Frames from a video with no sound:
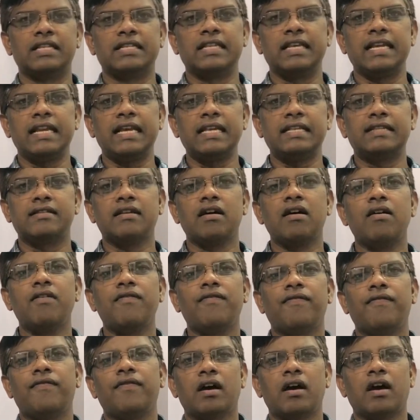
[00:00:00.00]
series
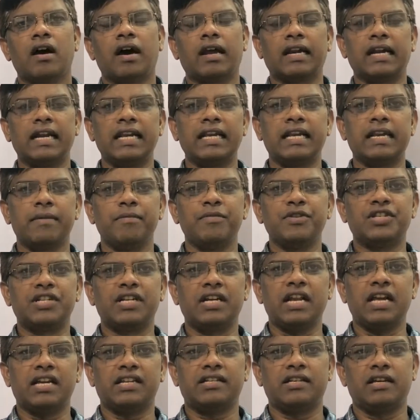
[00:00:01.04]
of organic
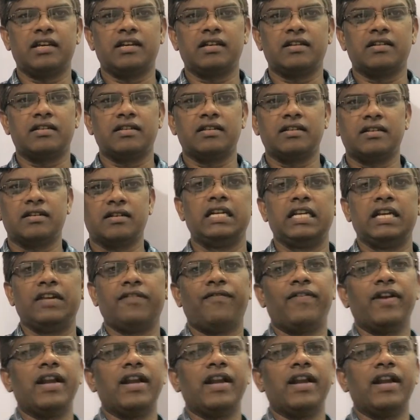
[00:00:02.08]
chemistry lectures. Dear